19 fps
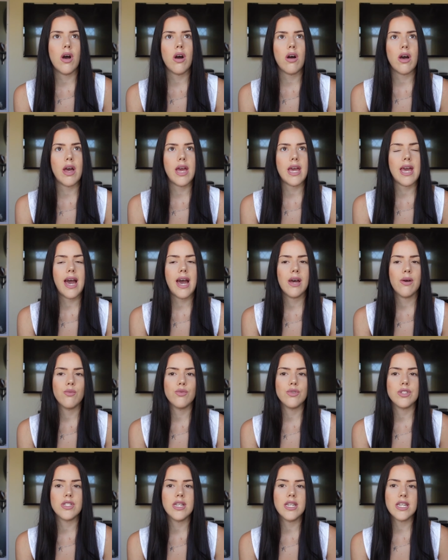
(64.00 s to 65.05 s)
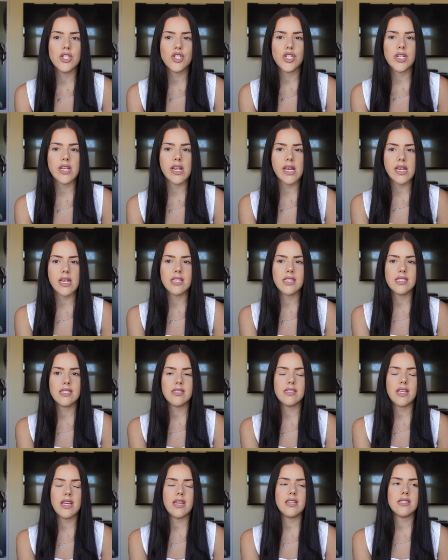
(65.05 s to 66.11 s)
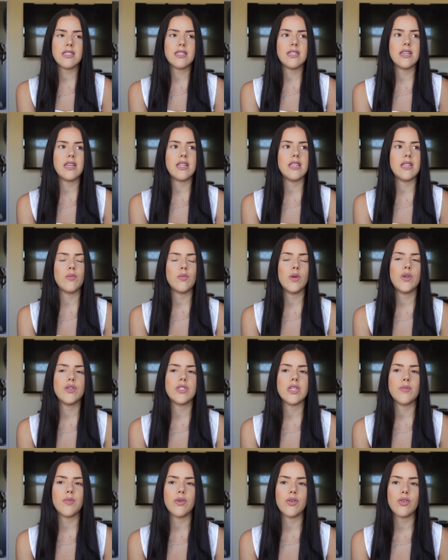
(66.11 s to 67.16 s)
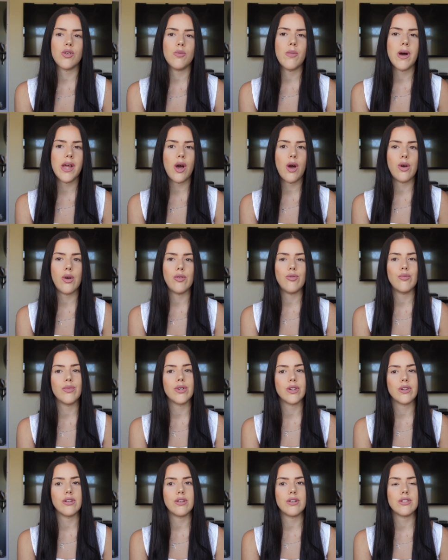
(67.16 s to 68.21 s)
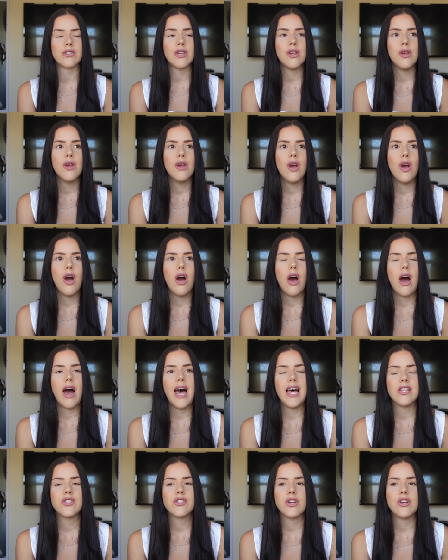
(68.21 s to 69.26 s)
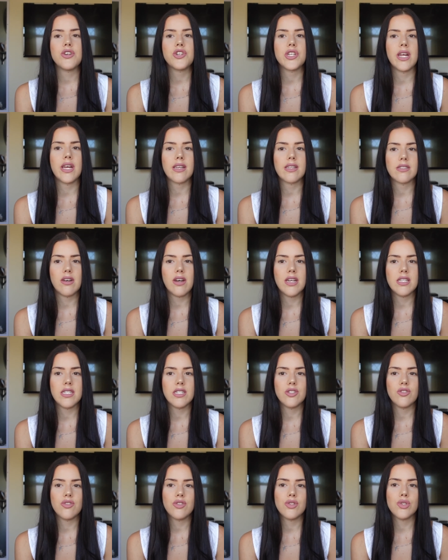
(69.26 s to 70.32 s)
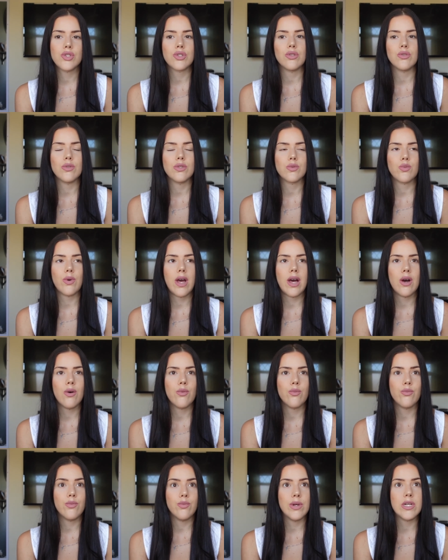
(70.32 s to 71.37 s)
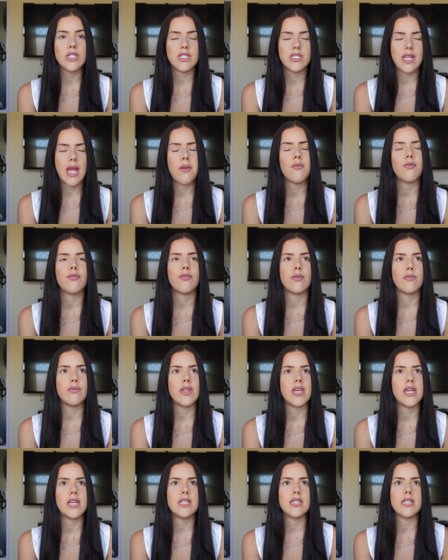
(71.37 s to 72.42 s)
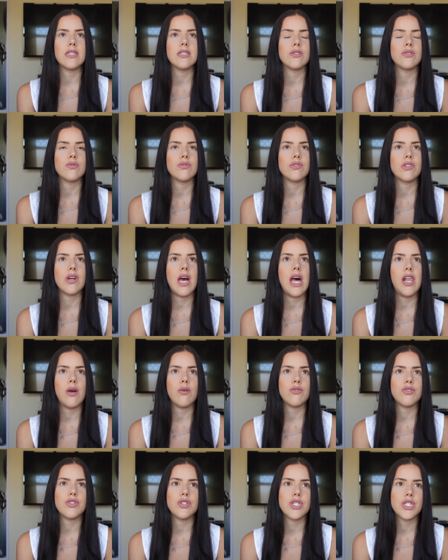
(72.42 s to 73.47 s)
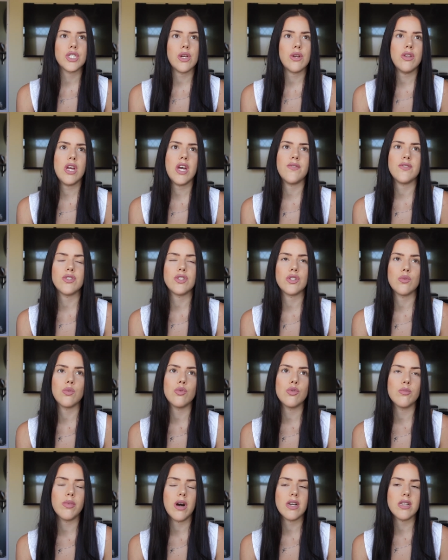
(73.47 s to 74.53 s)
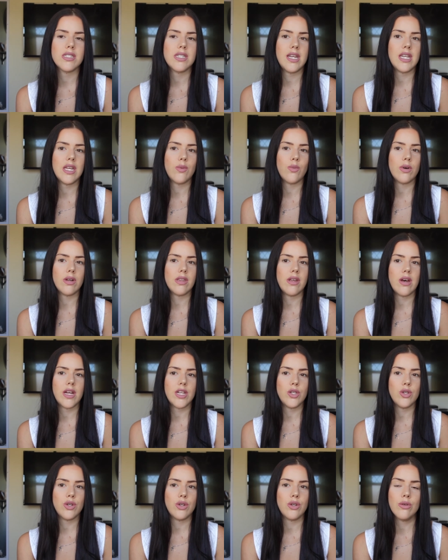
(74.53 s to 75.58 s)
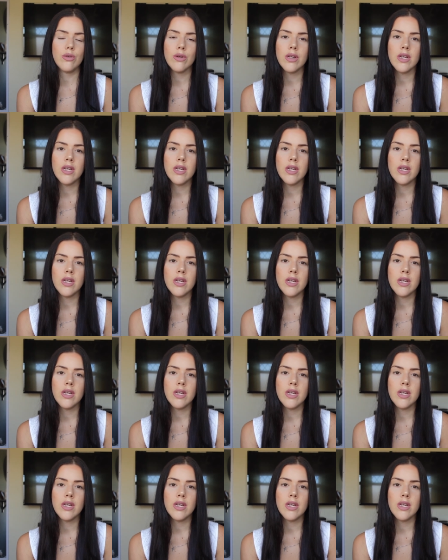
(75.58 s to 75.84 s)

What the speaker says: I would literally sit in the music block on my own because I had social anxiety during school as well, which stemmed from the eating disorder, and I was just so nervous to walk past anyone that I knew